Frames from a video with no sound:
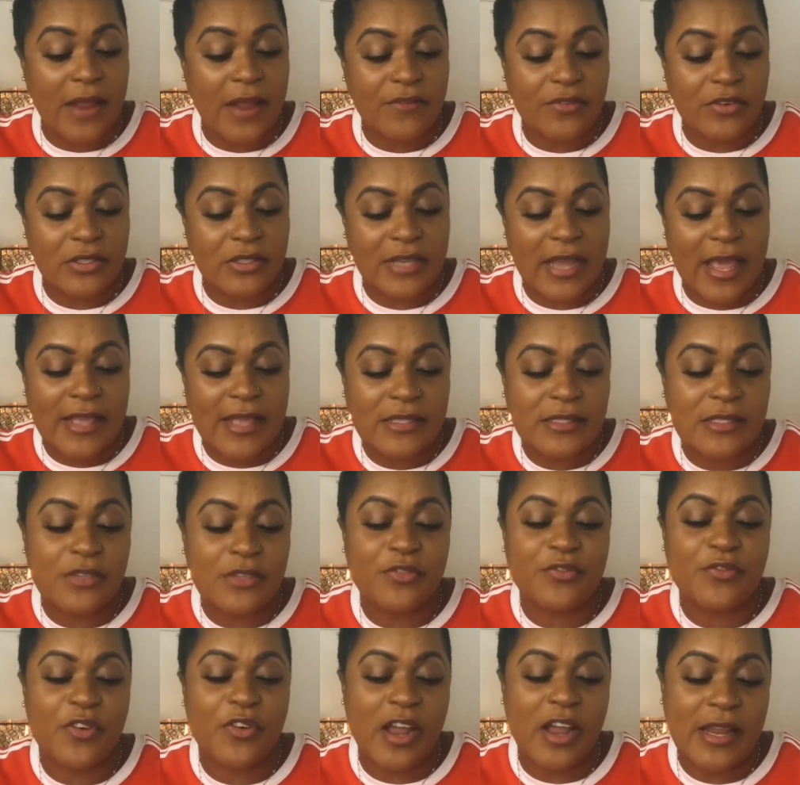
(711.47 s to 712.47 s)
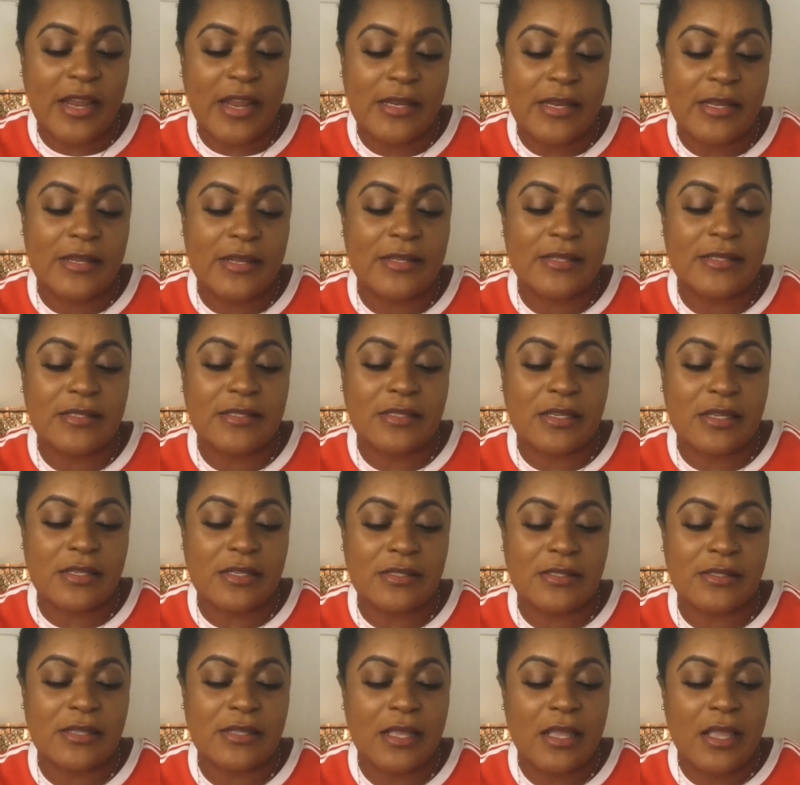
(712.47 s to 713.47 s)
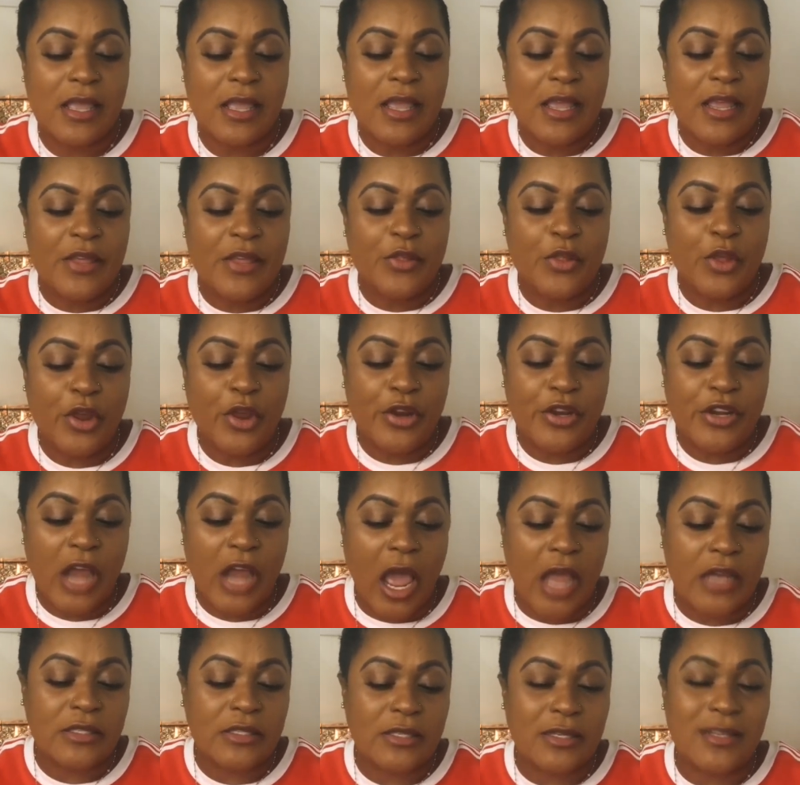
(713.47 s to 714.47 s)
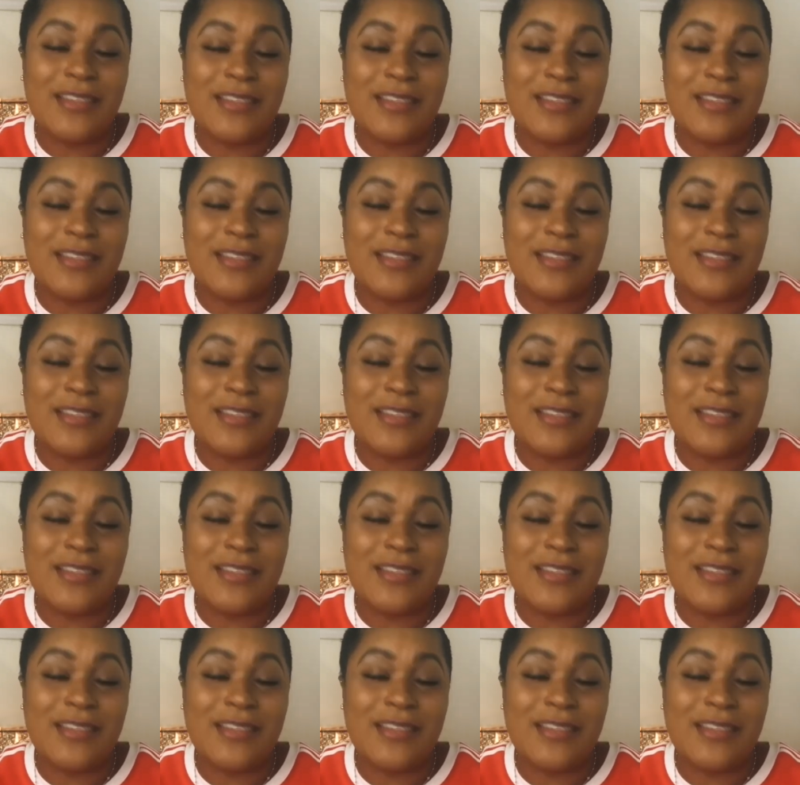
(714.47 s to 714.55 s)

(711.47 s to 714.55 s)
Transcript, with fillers: advertising for adidas because they're not